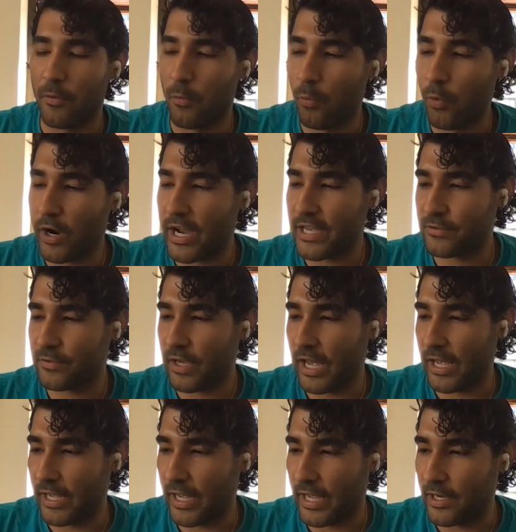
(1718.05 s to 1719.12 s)
whereas
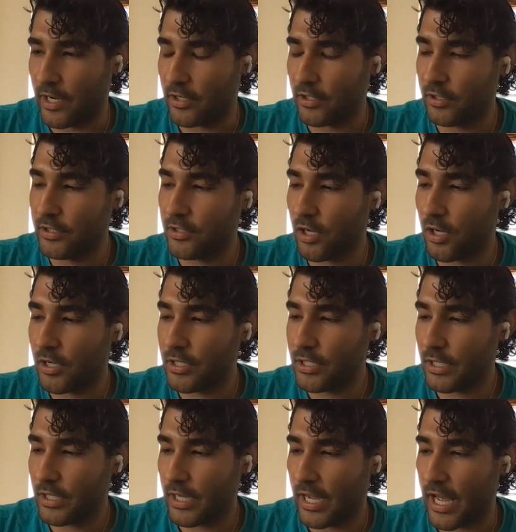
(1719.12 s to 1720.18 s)
early on
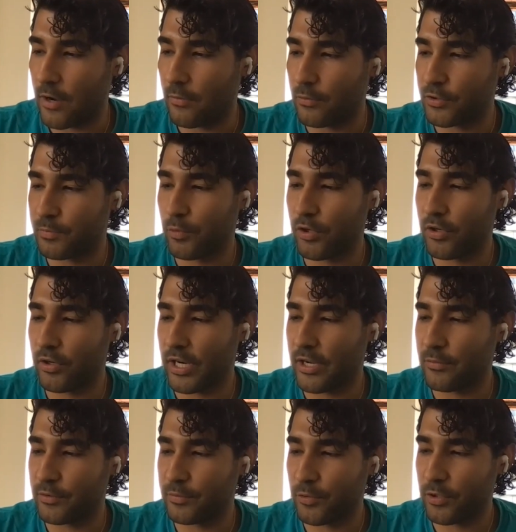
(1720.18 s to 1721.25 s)
i was more
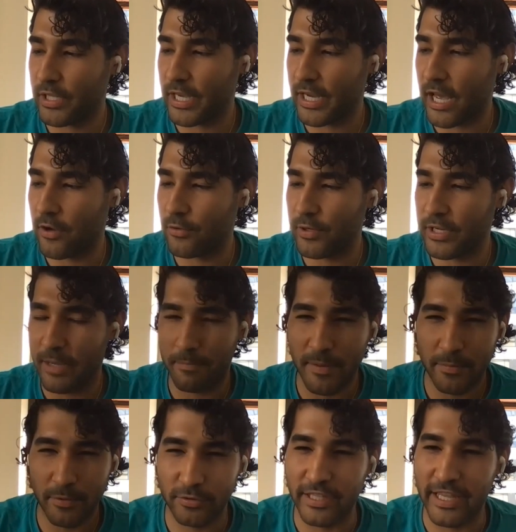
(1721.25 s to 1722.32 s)
it was more like how do i get
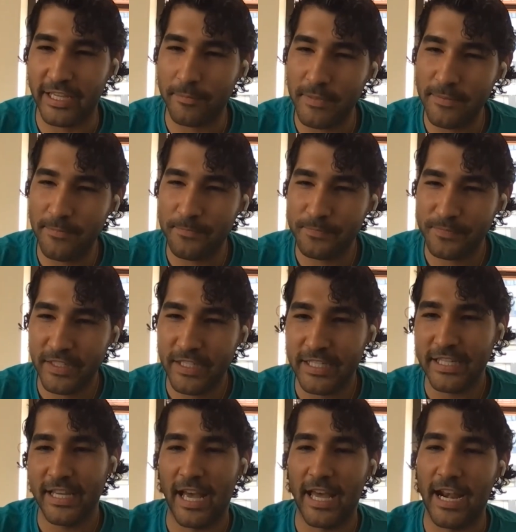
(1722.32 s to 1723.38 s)
people to like me
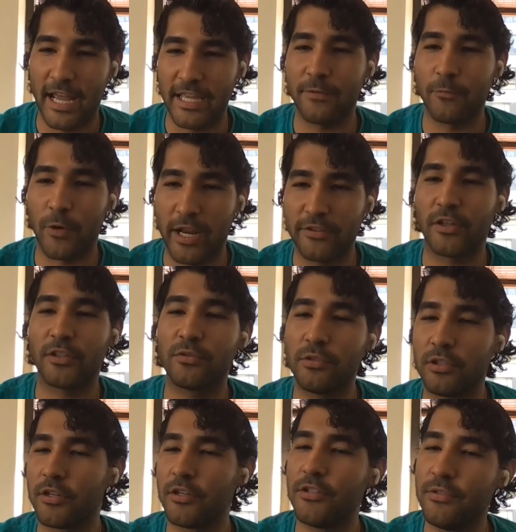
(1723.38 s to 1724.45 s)
hmm. and i when i talk
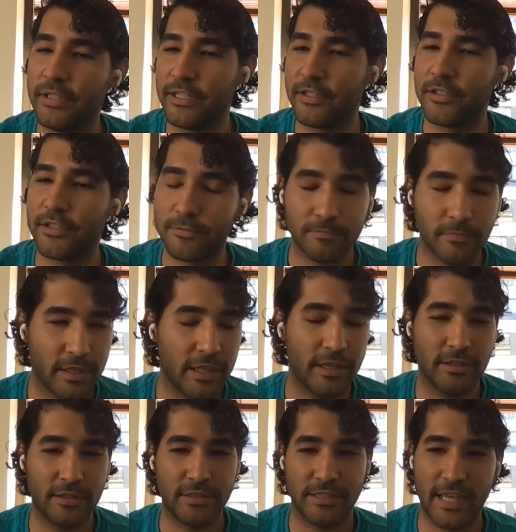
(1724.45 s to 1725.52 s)
to a lot of new leaders
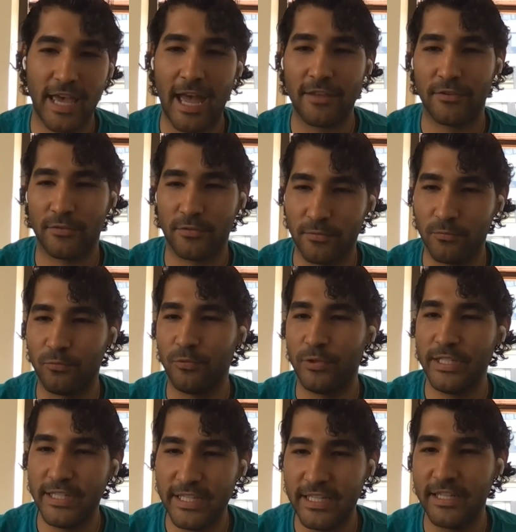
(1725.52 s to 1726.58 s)
there's that
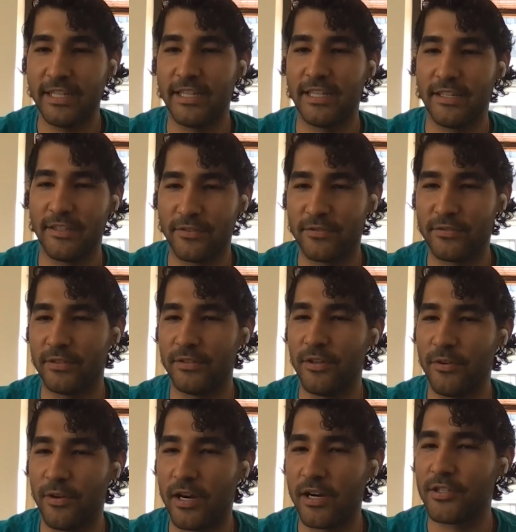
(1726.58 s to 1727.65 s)
really
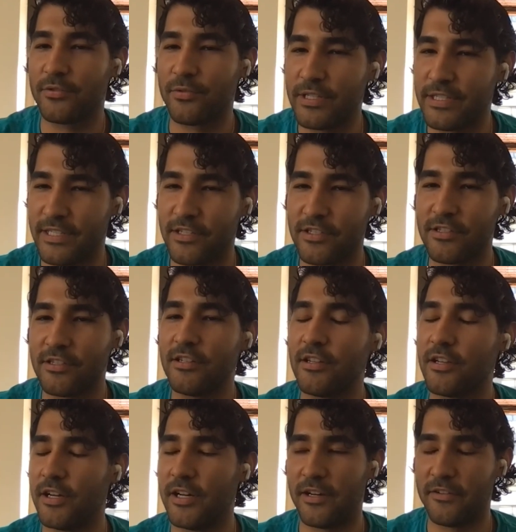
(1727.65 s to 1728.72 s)
you know hard
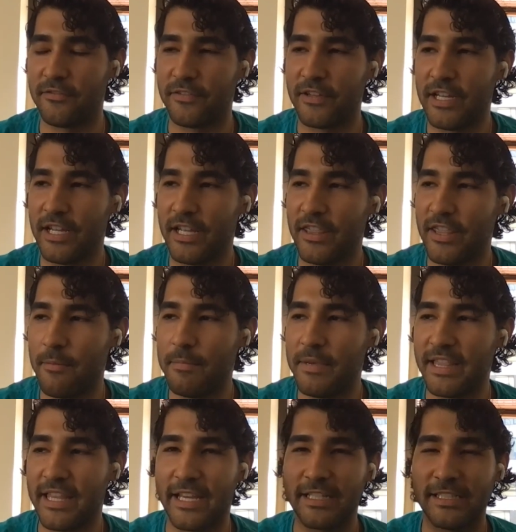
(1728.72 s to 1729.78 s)
transition of them
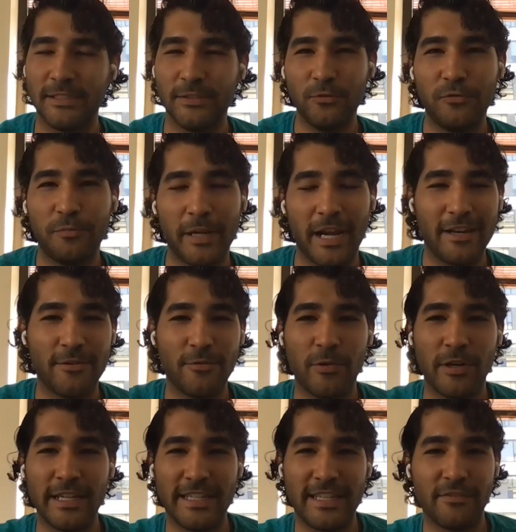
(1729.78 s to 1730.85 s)
being like, oof, but I
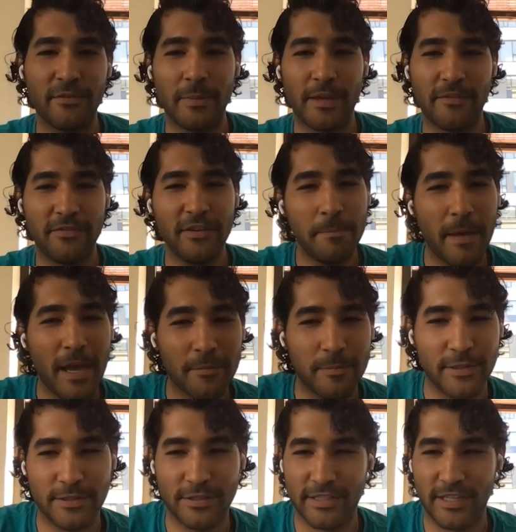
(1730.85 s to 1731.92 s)
don't want to give them that
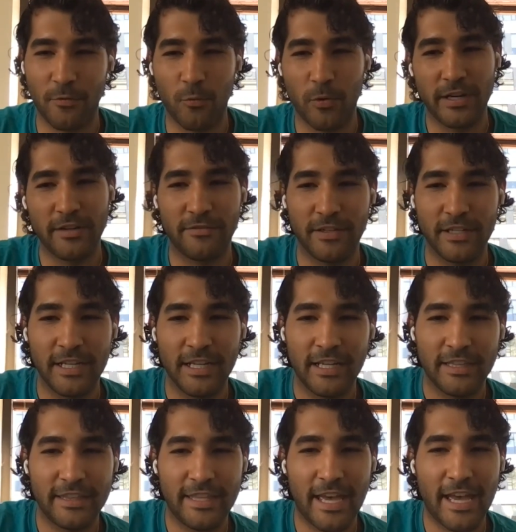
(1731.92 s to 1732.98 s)
feedback because like, what if
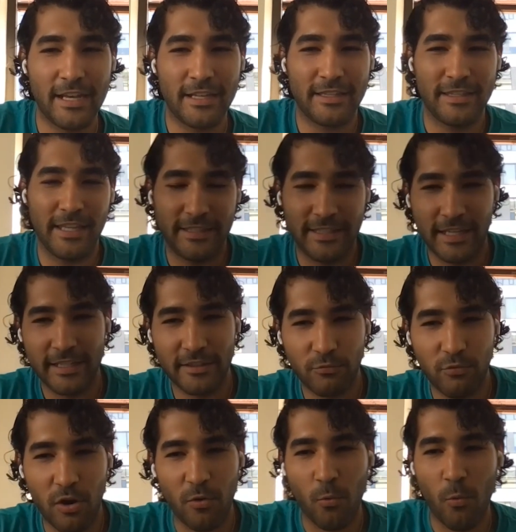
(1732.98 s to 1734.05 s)
that they take it
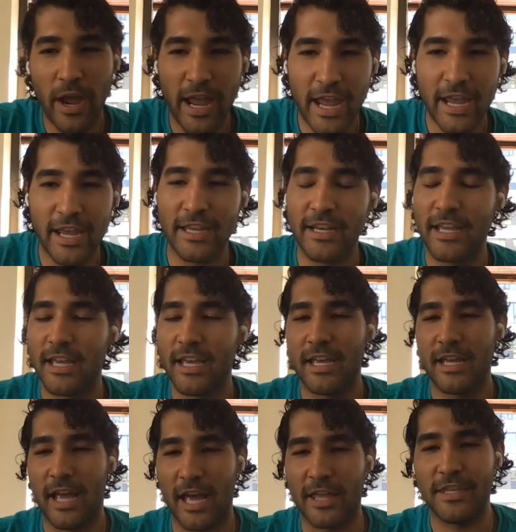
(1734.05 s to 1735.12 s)
the wrong way? And
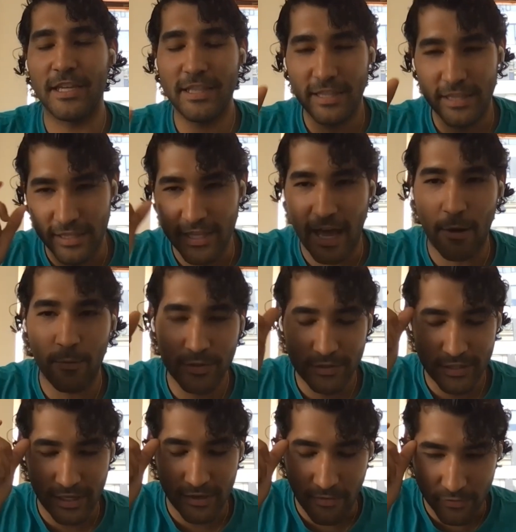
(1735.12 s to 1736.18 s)
I think that
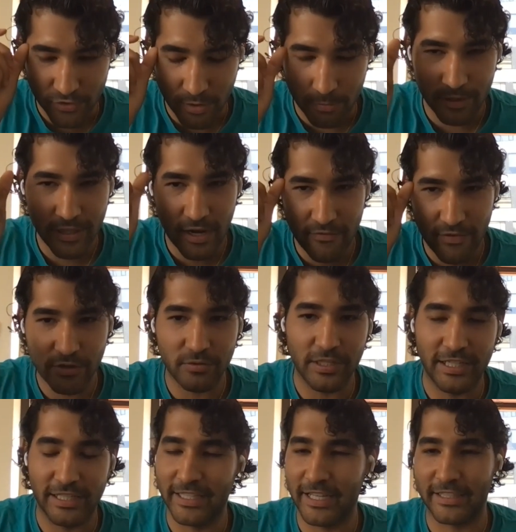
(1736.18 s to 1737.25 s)
was something that
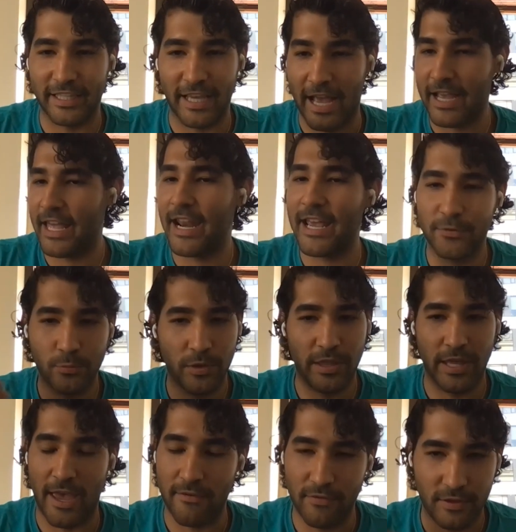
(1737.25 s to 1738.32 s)
eventually clicked. Again, as
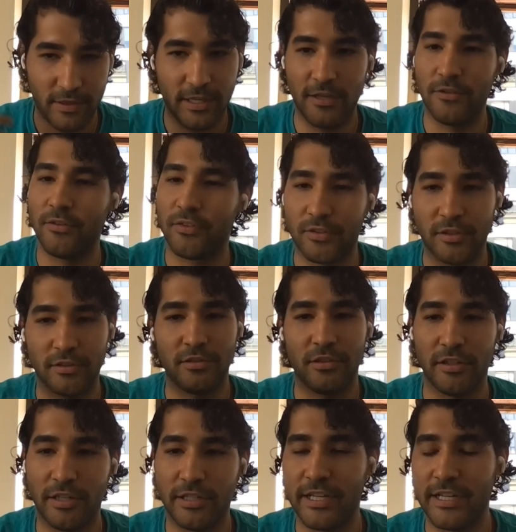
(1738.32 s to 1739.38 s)
with everything, you start
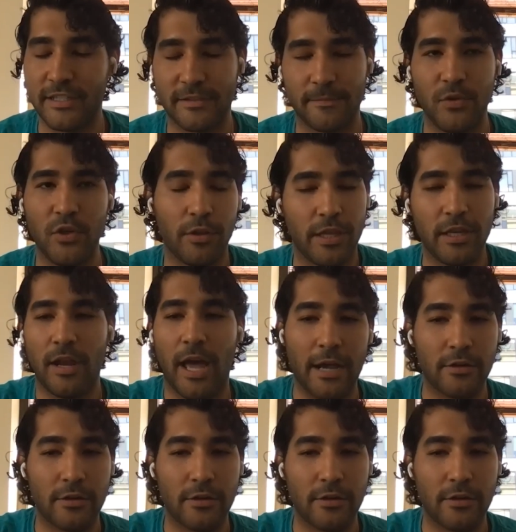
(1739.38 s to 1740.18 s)
to learn, and it's you know they